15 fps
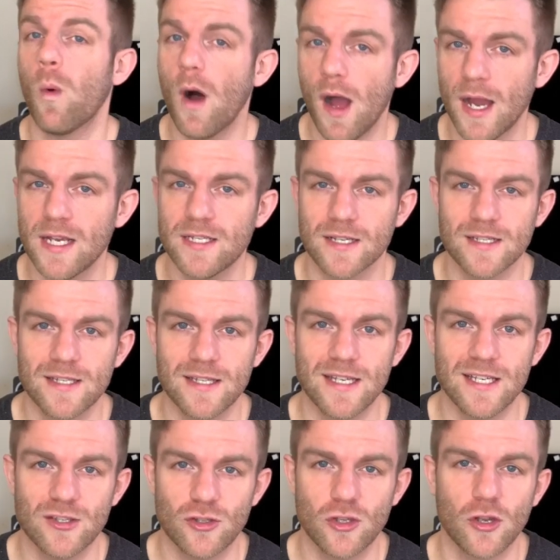wiser to
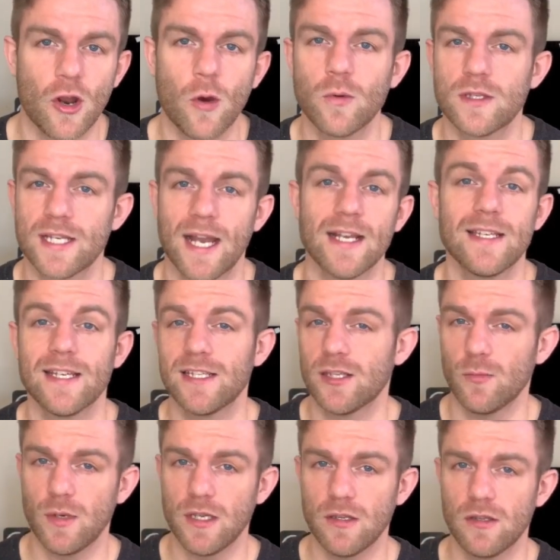these good old tactics
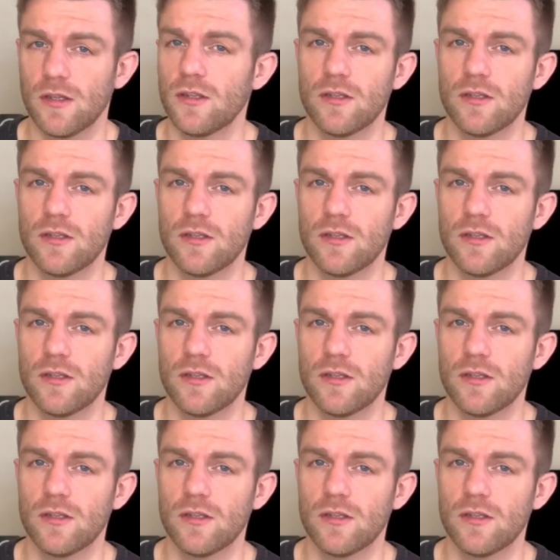that we